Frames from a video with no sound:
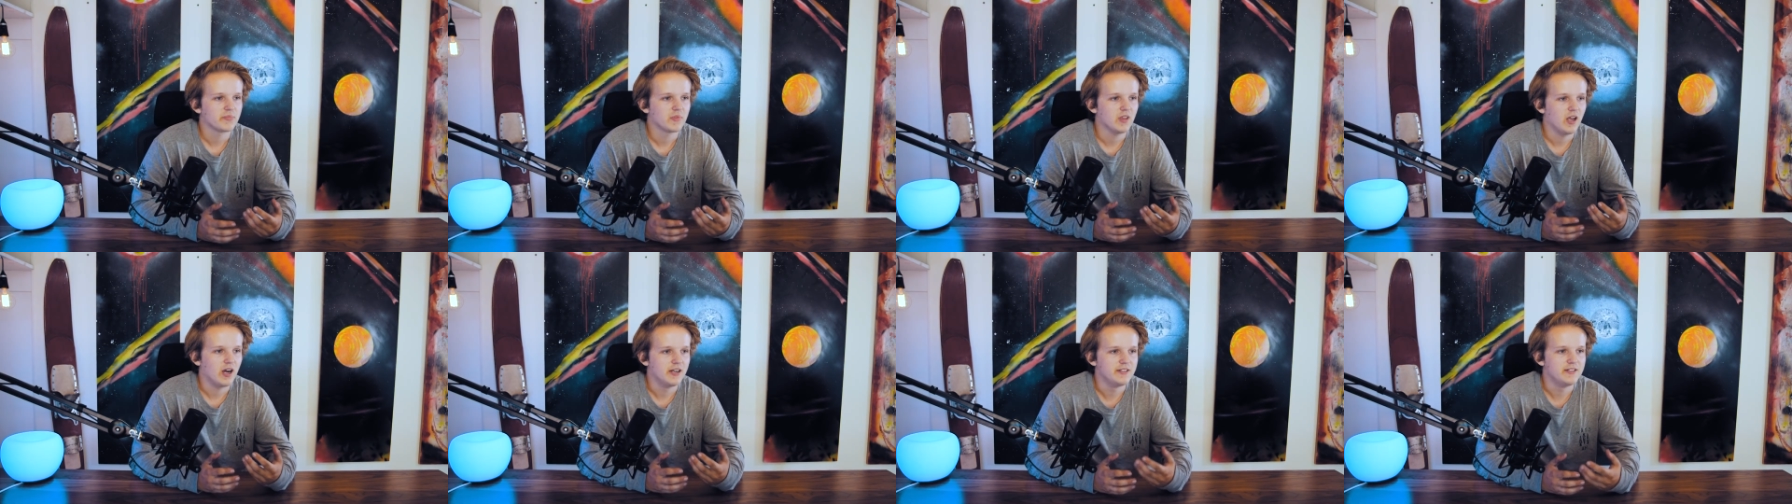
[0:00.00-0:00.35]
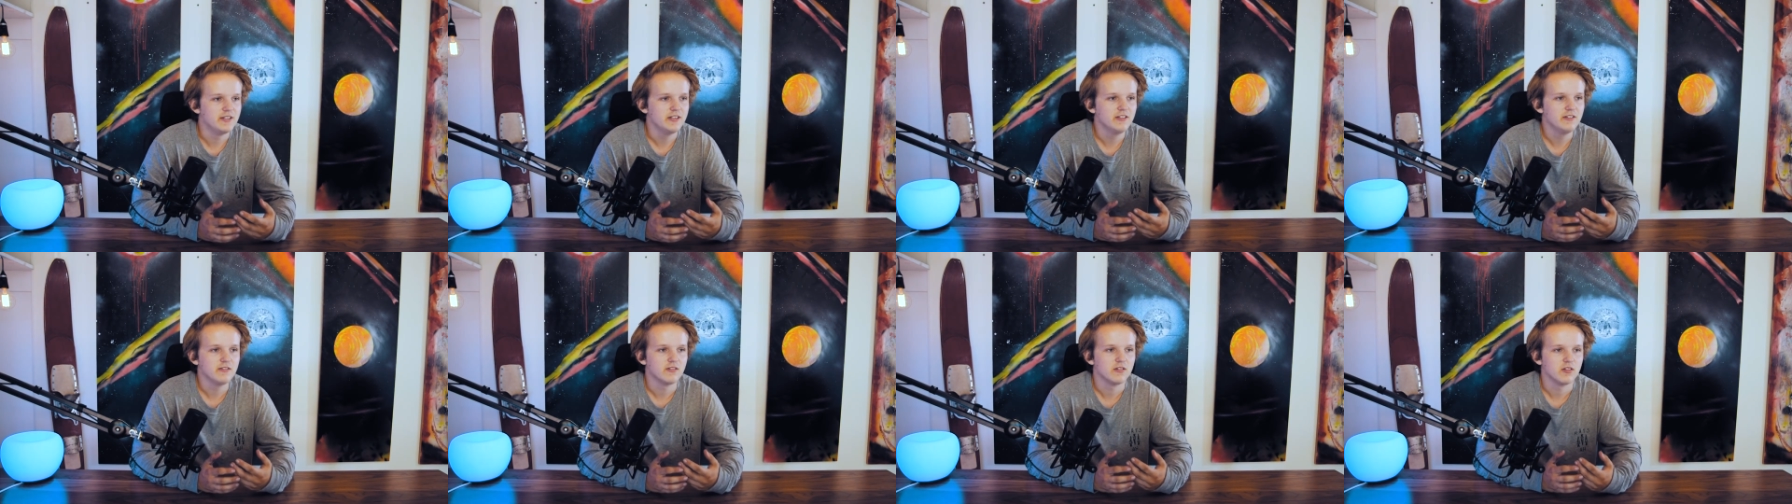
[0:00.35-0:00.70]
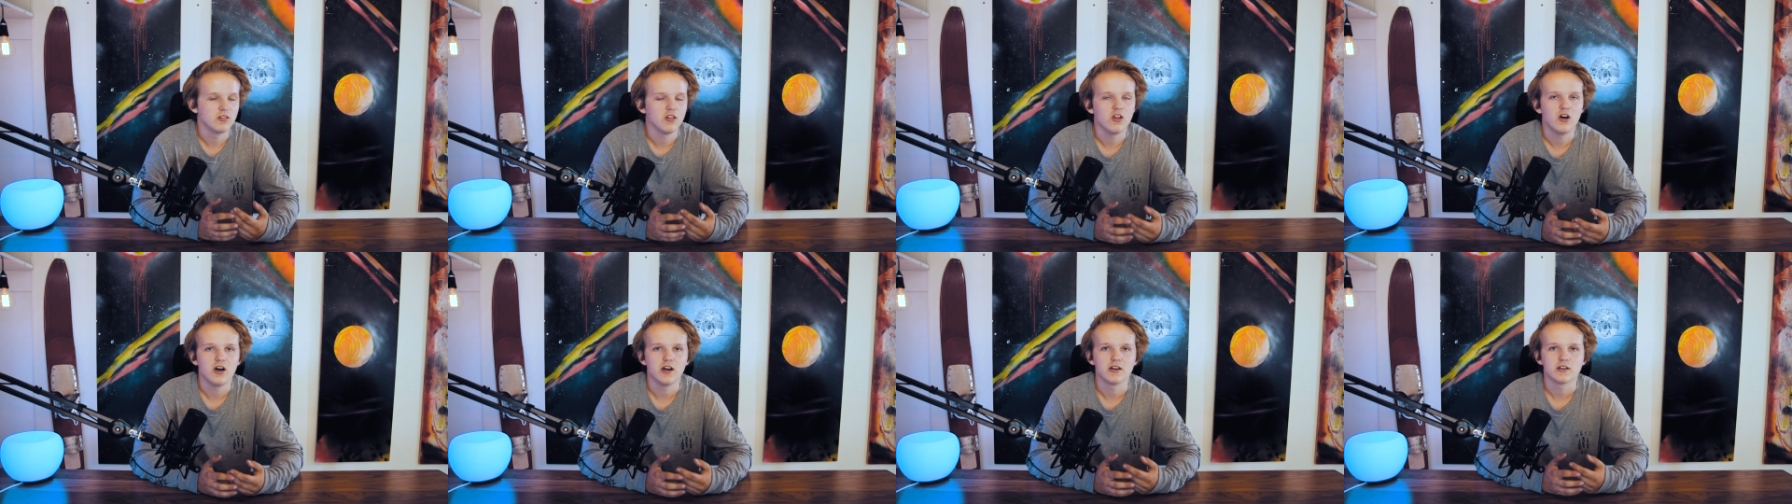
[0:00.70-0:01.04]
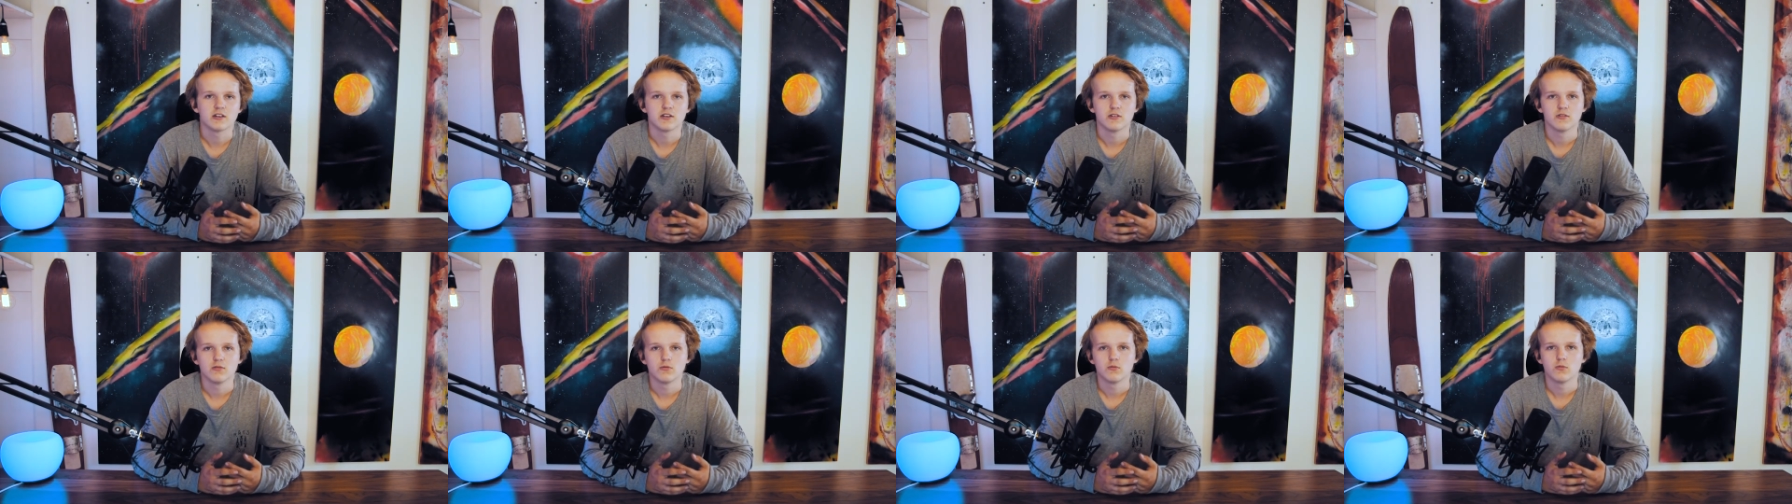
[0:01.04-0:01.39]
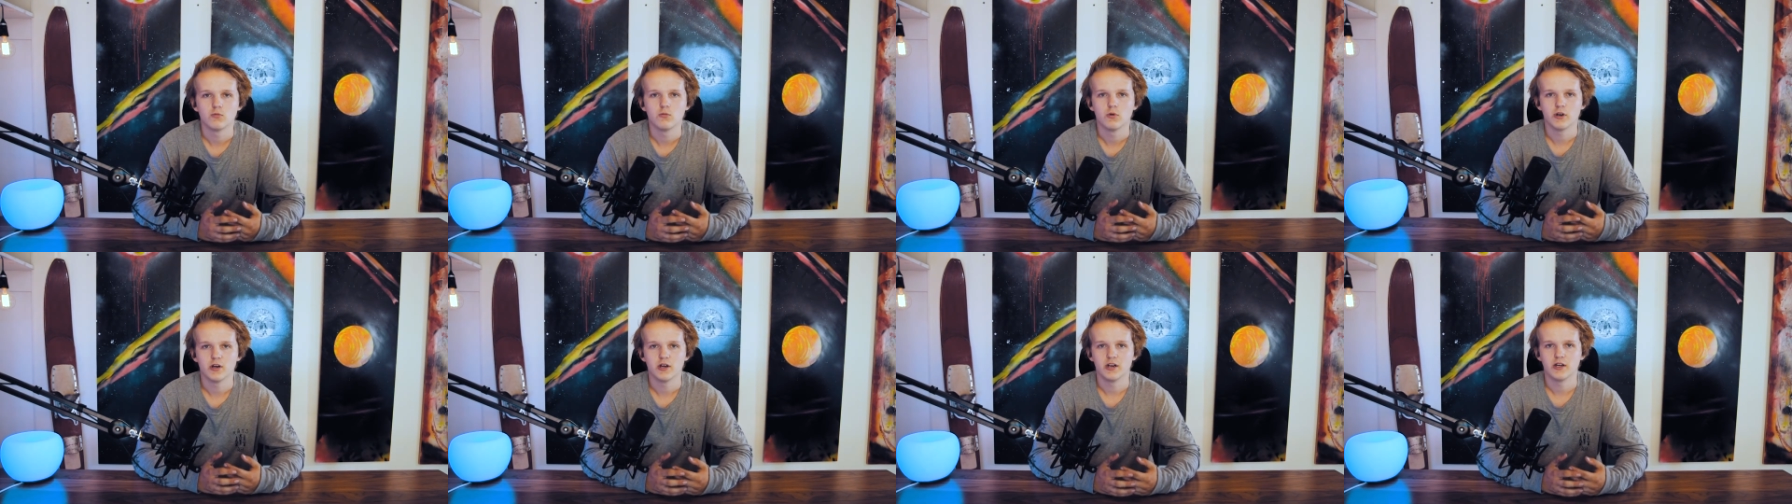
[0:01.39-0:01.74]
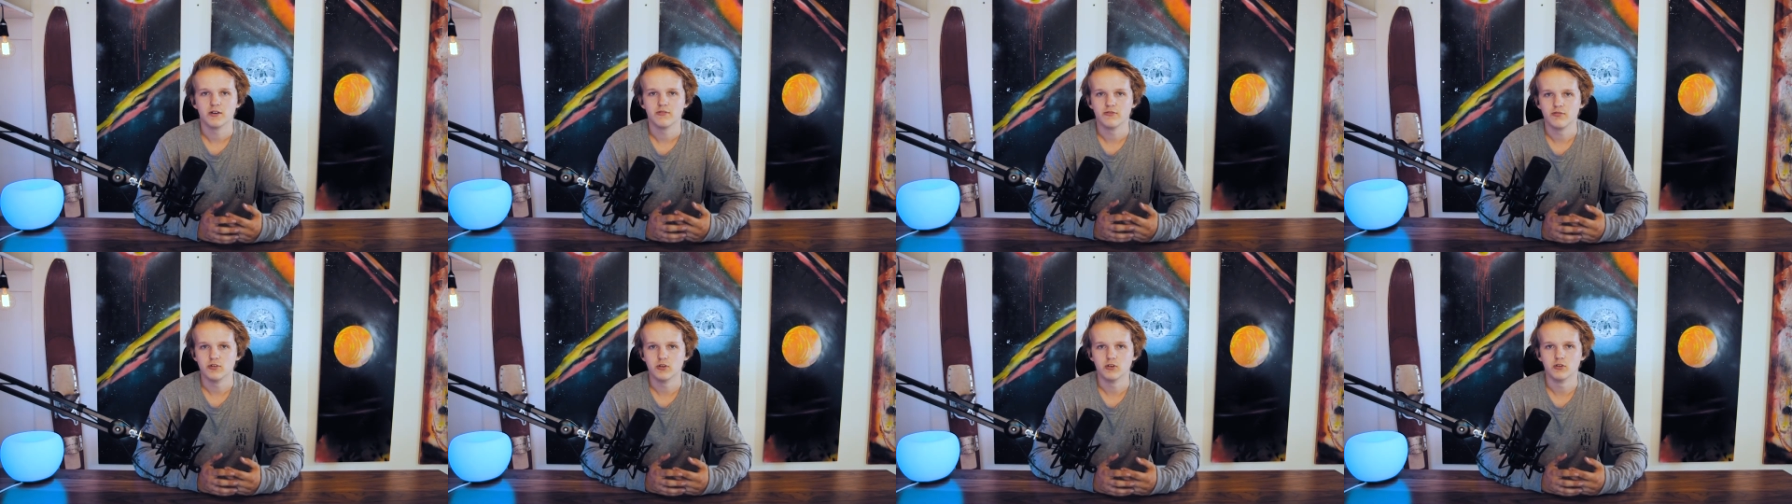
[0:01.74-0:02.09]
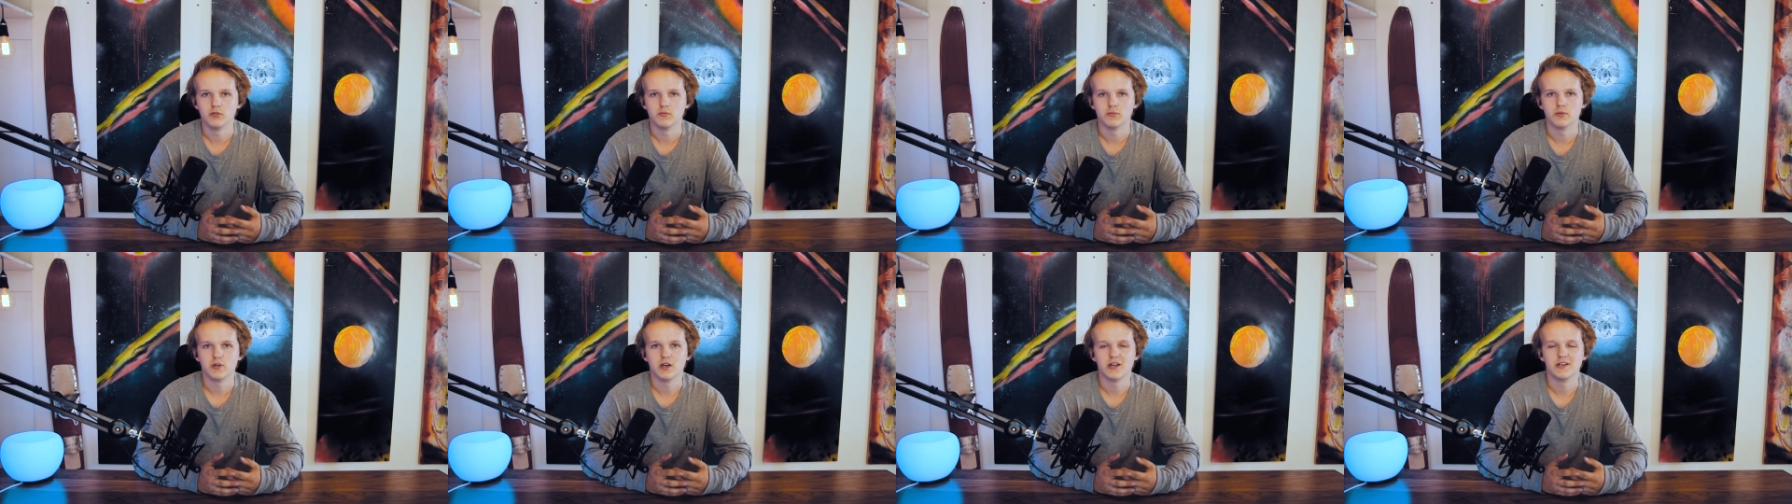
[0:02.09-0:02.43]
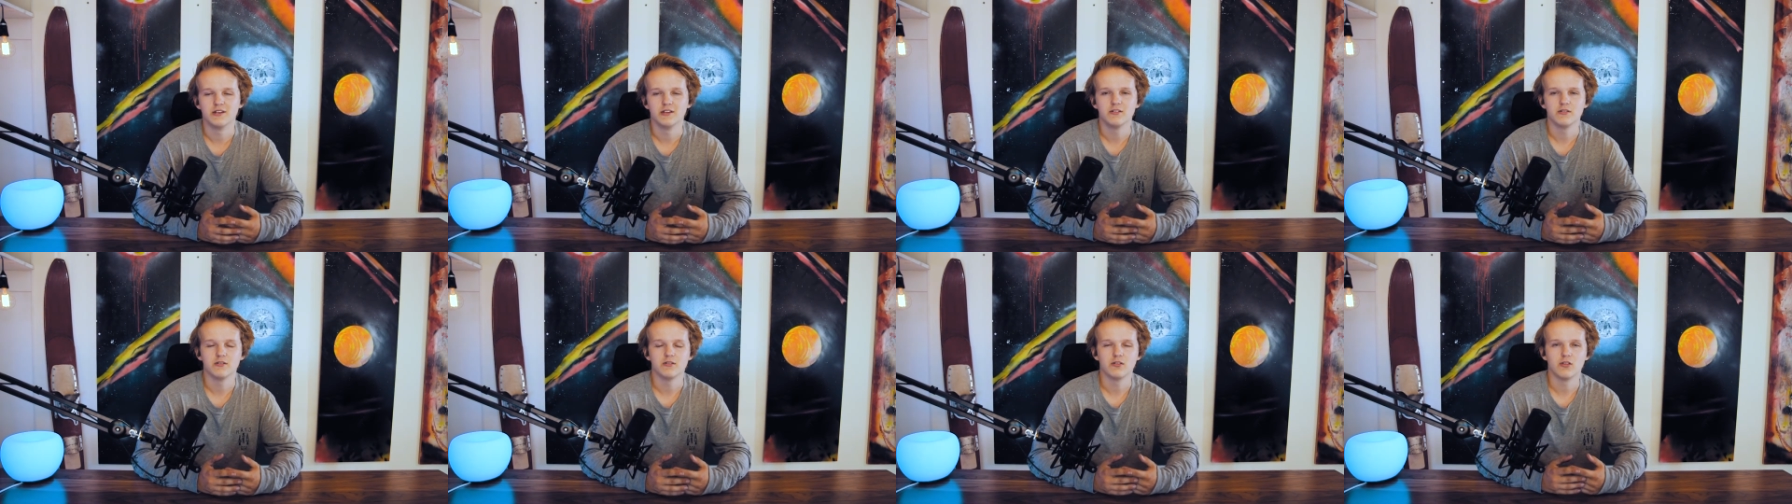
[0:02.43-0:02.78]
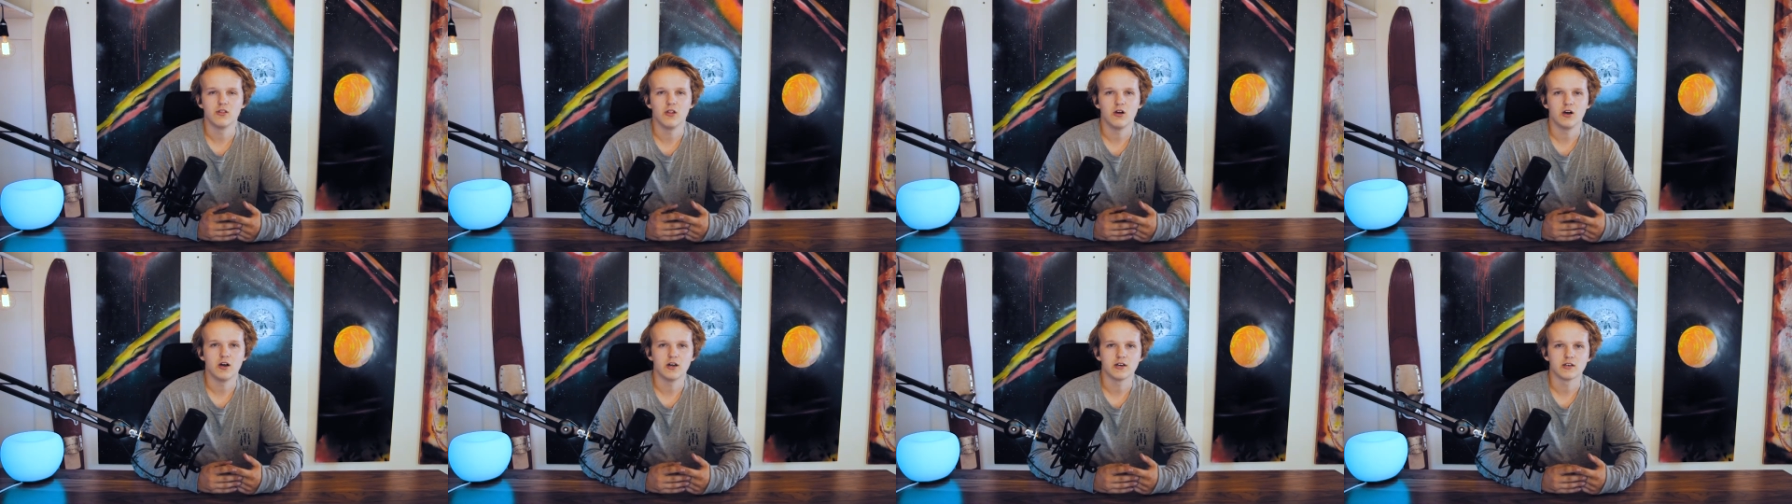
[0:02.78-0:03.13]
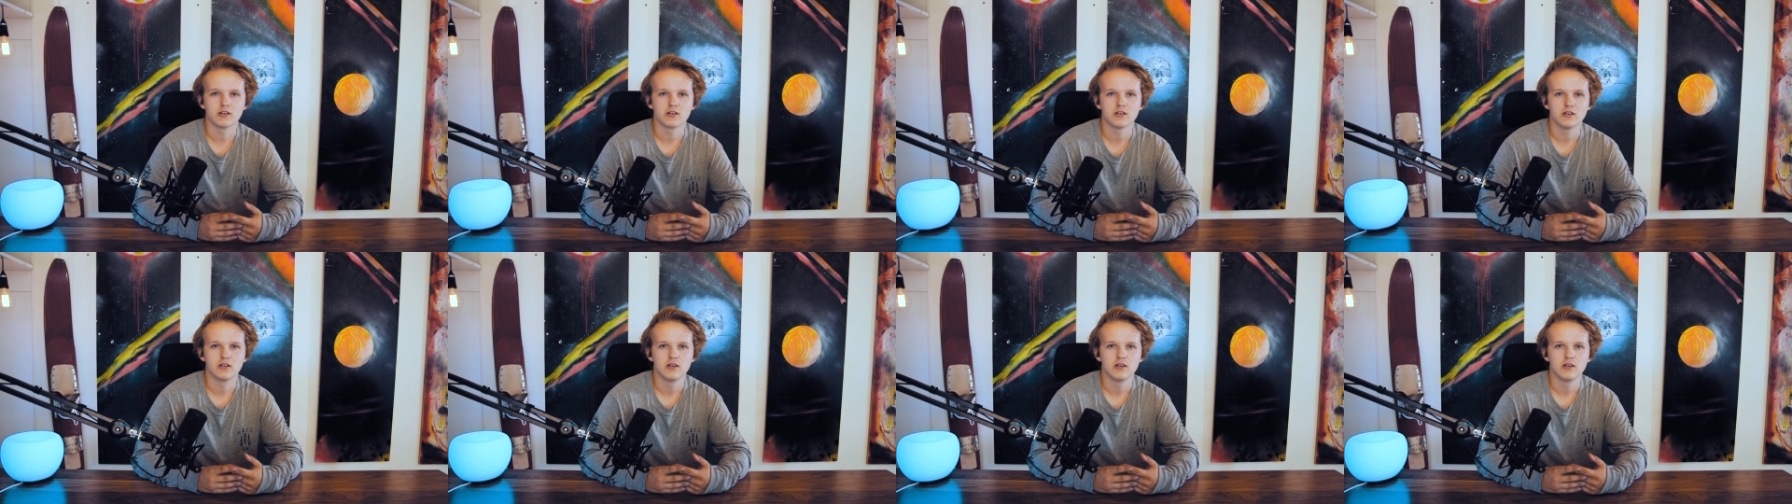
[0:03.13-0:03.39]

I didn't like what I had filmed. I didn't like